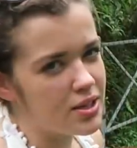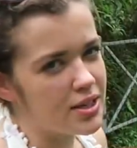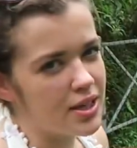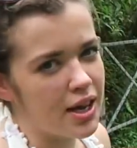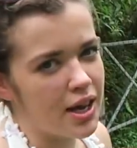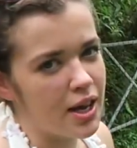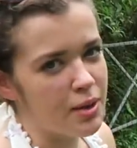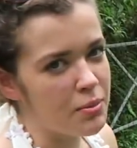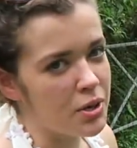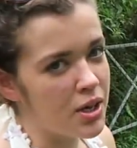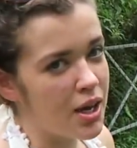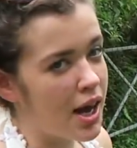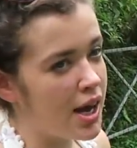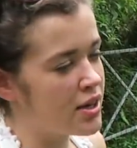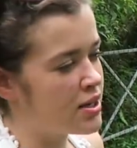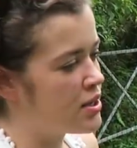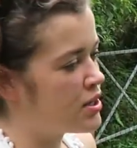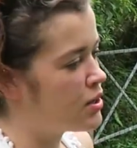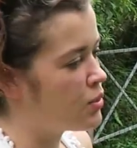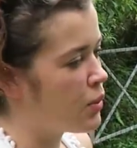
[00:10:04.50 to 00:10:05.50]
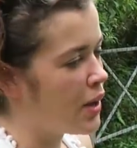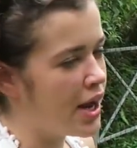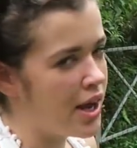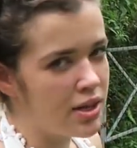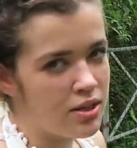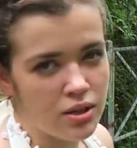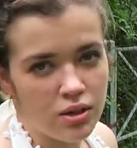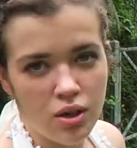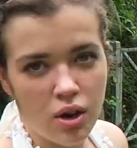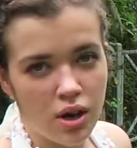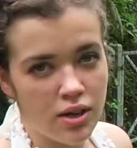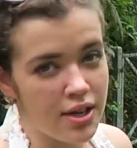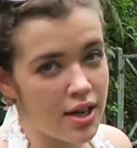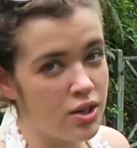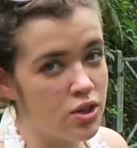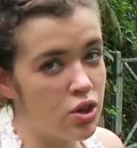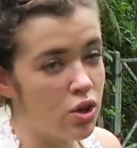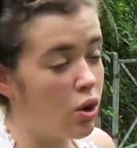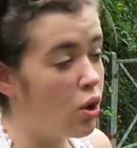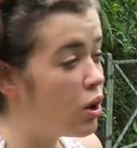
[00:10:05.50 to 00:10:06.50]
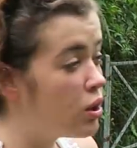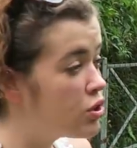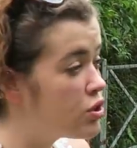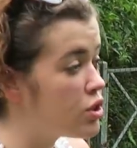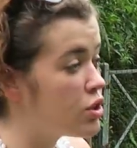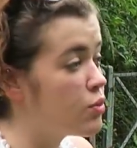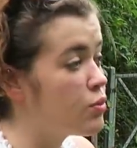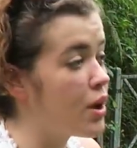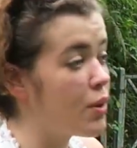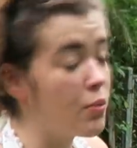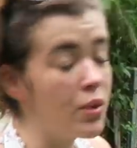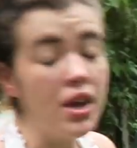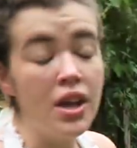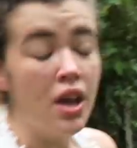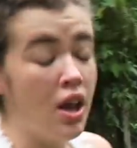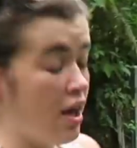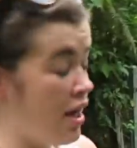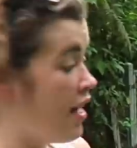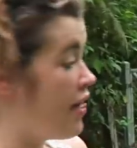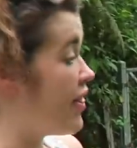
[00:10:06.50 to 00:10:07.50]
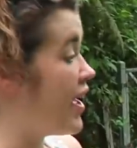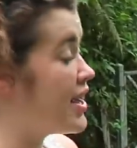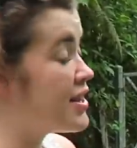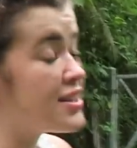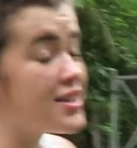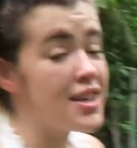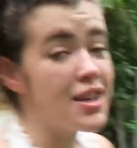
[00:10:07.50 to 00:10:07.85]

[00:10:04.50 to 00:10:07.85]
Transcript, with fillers: Simon, I swear to God, I told you when that